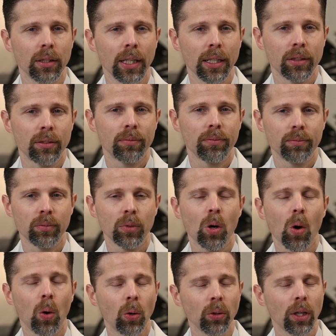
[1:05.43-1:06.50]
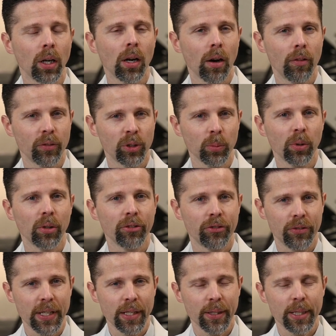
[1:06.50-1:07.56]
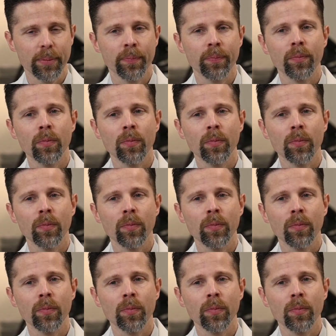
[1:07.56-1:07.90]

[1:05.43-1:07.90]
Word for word: that cold, uncomfortable feeling.